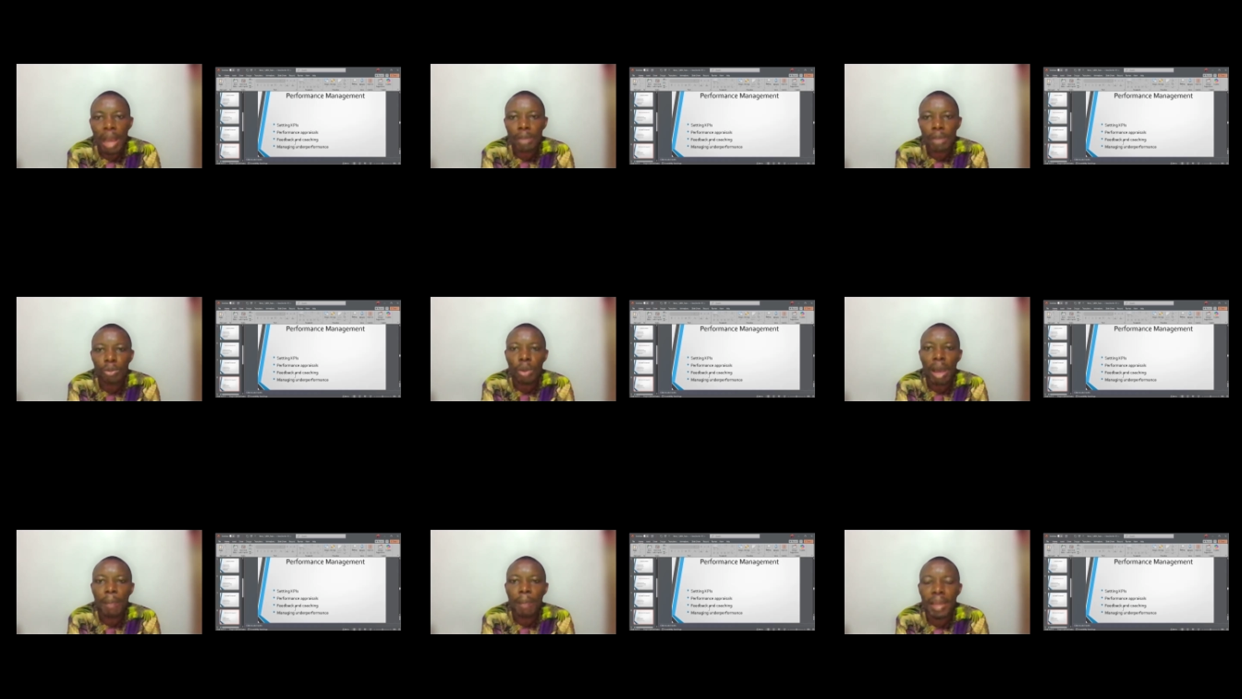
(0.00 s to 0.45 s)
And
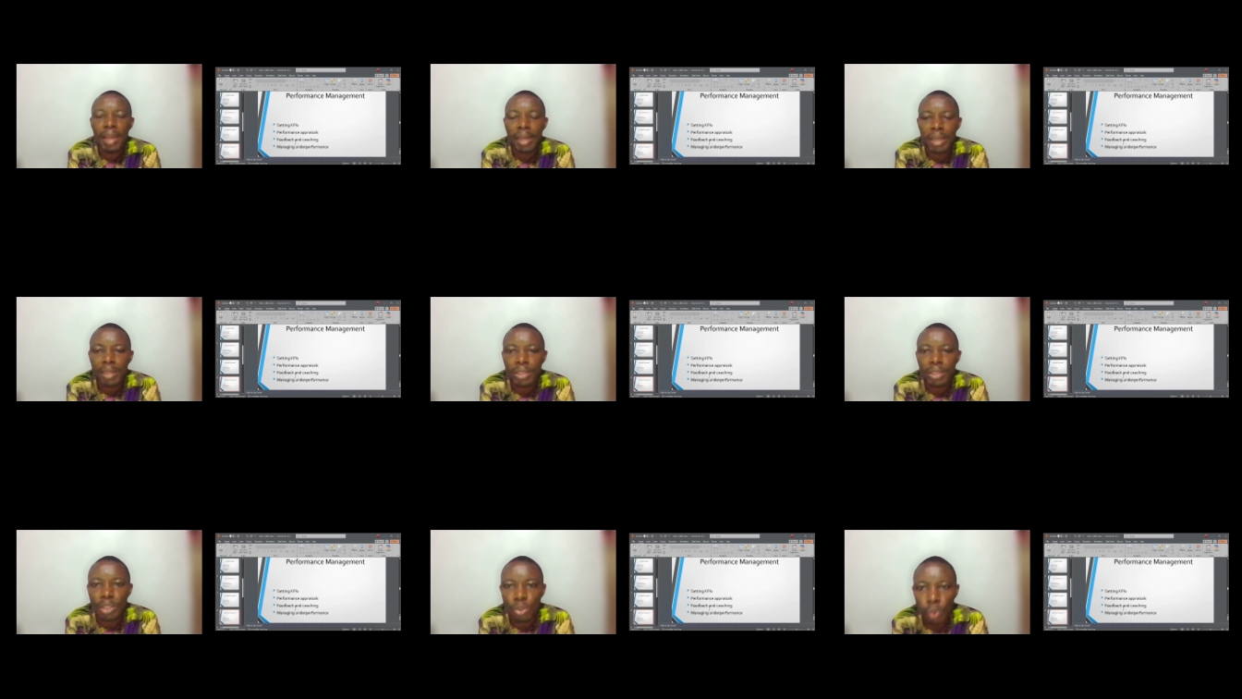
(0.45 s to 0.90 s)
so how
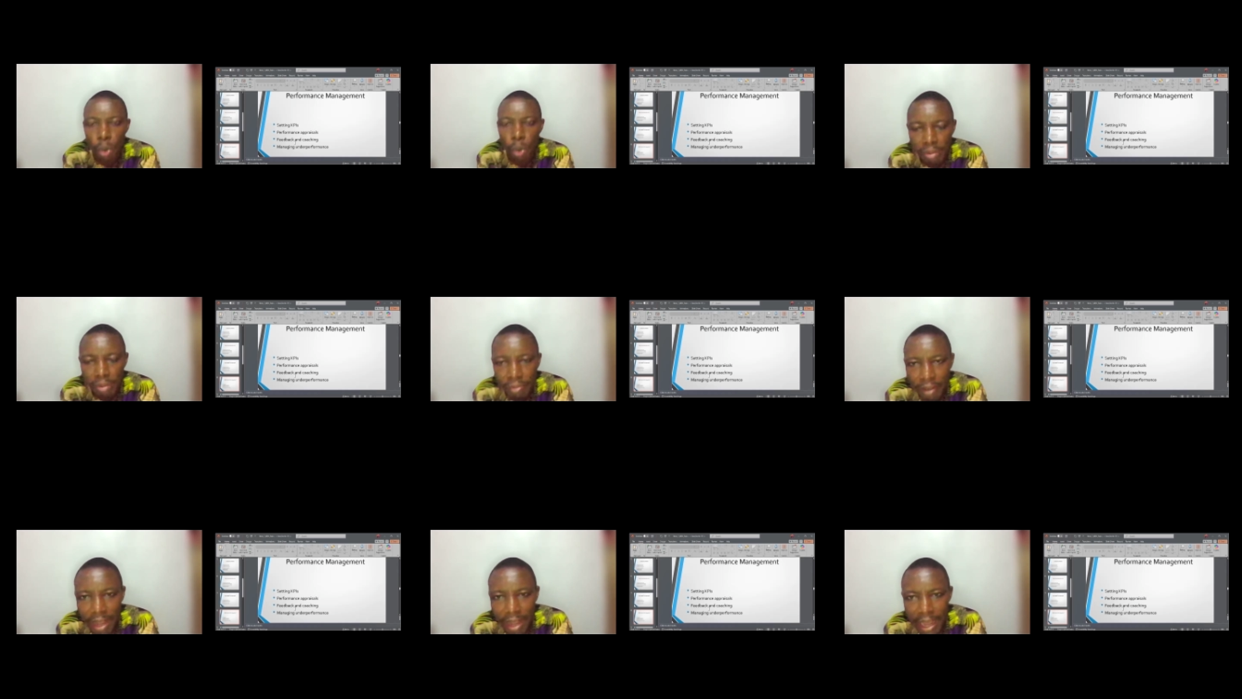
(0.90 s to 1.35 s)
many
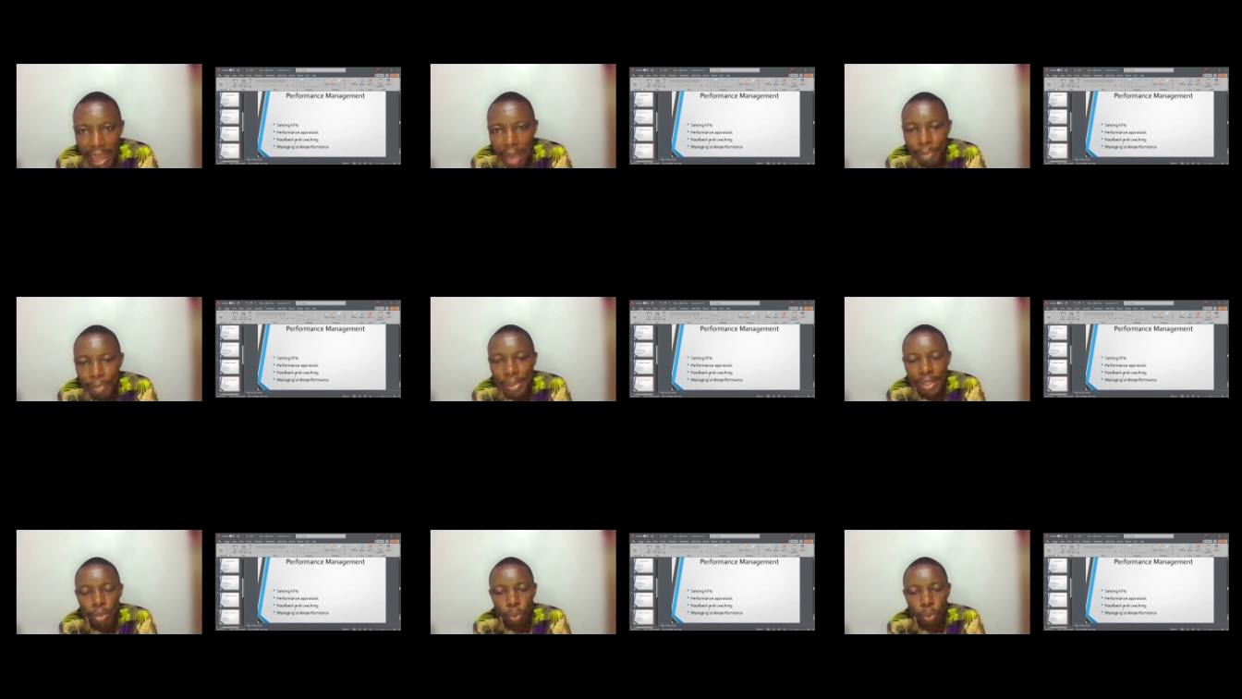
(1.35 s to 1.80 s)
disqualify? How
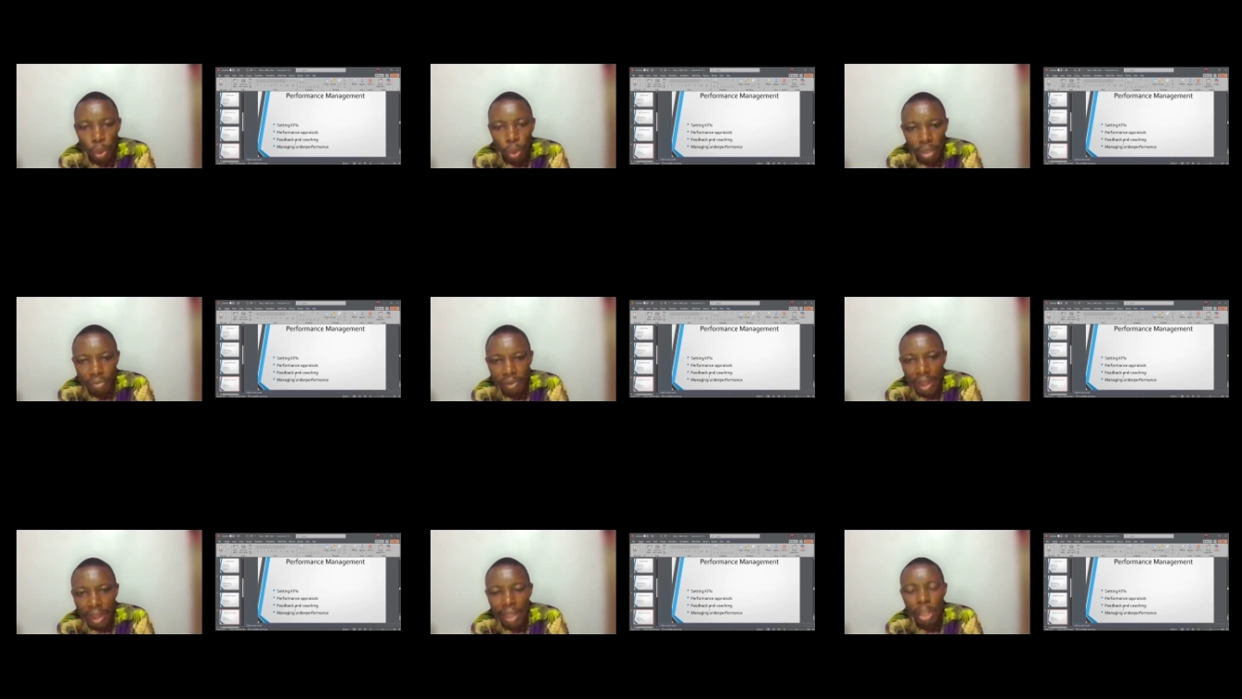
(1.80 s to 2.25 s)
many
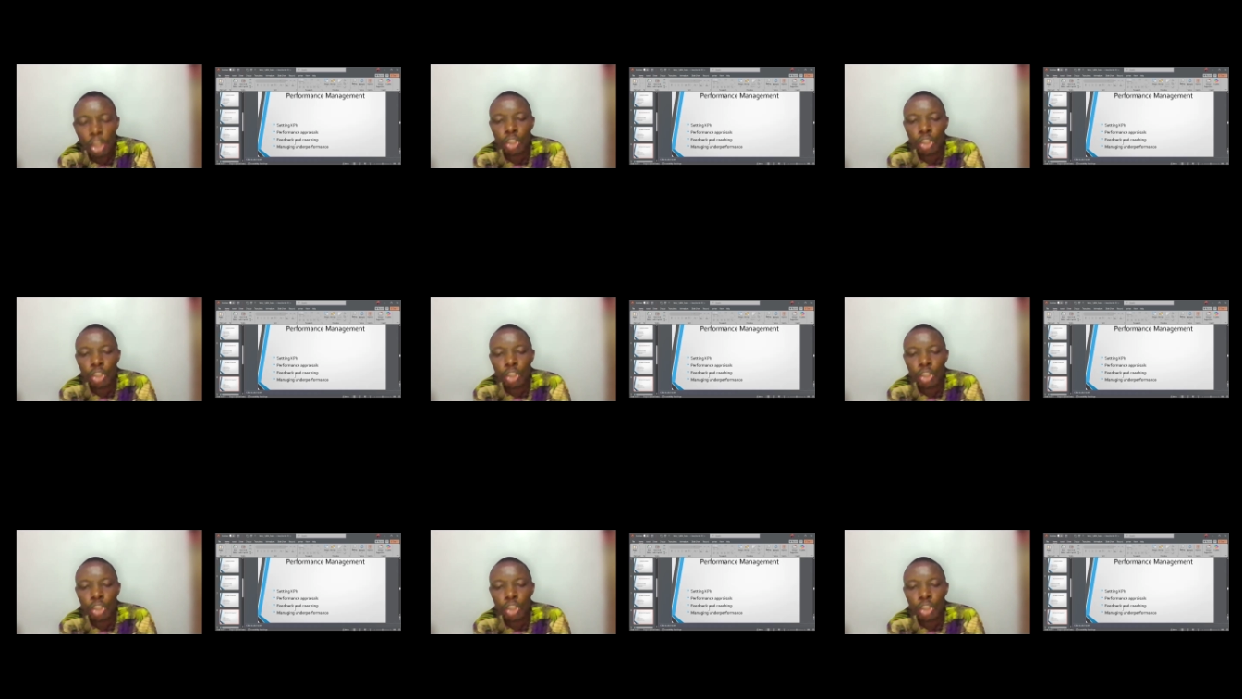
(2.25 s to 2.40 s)
qualify?